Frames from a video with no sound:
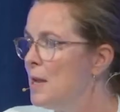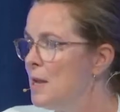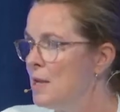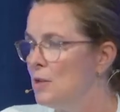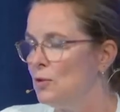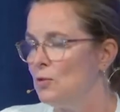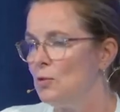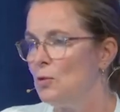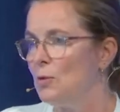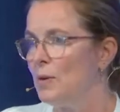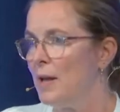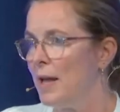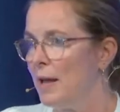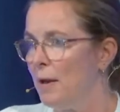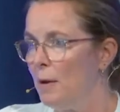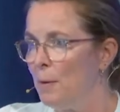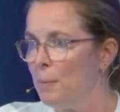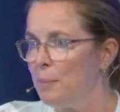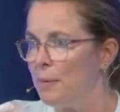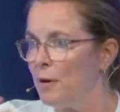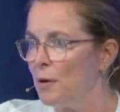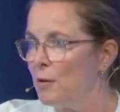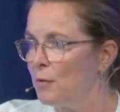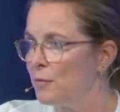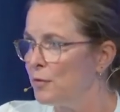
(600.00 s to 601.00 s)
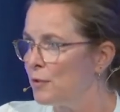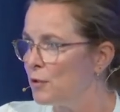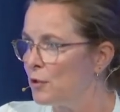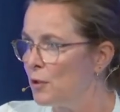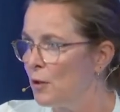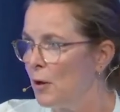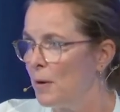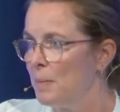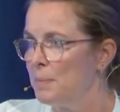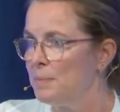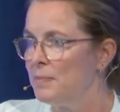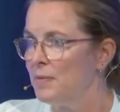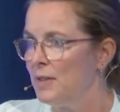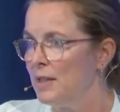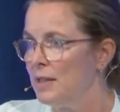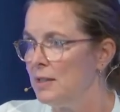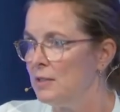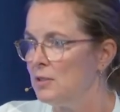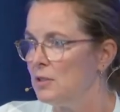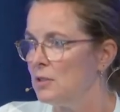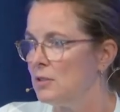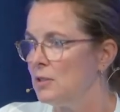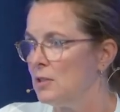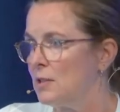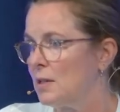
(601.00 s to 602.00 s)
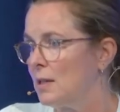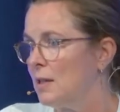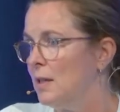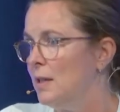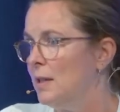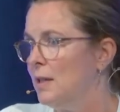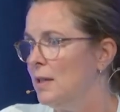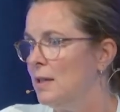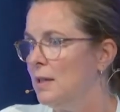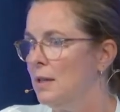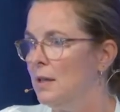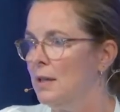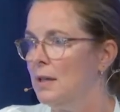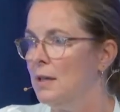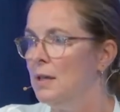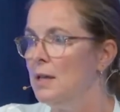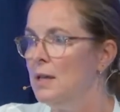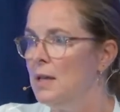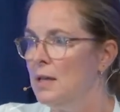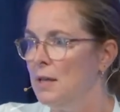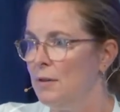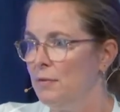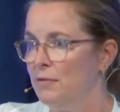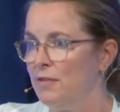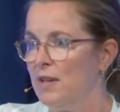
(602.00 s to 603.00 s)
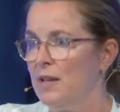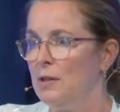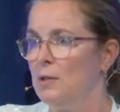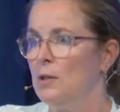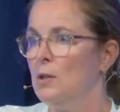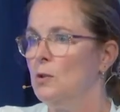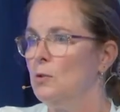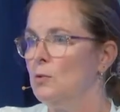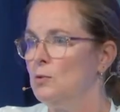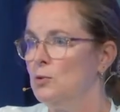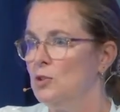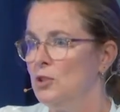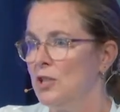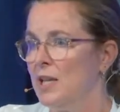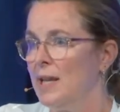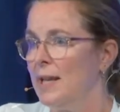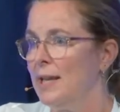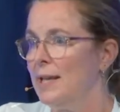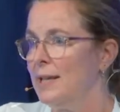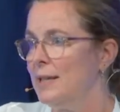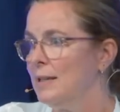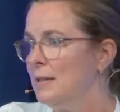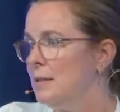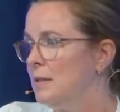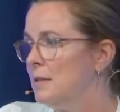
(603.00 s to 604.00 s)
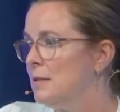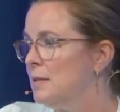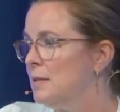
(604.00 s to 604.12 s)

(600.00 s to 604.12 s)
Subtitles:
to help overcome this value chain